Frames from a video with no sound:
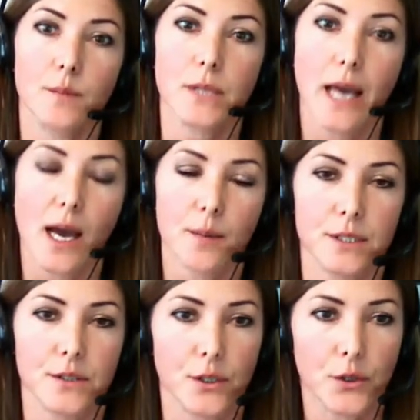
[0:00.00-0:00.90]
kept
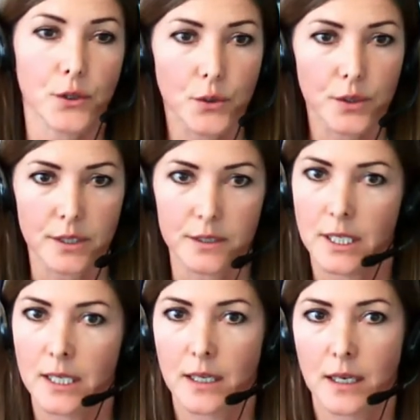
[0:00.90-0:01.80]
and secured
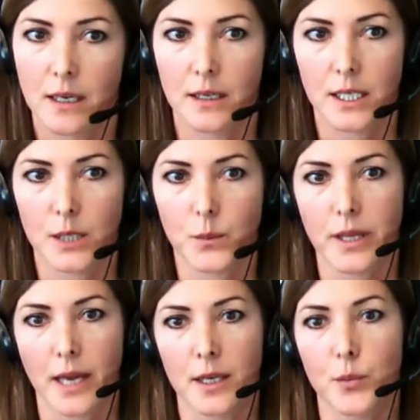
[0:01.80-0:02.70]
with
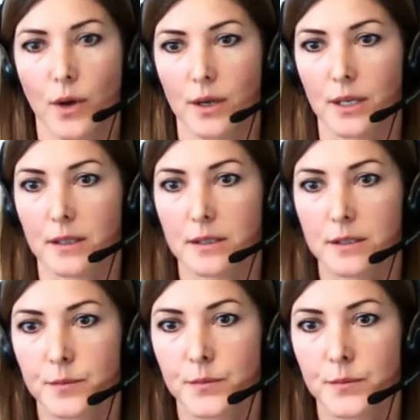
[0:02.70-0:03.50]
any product.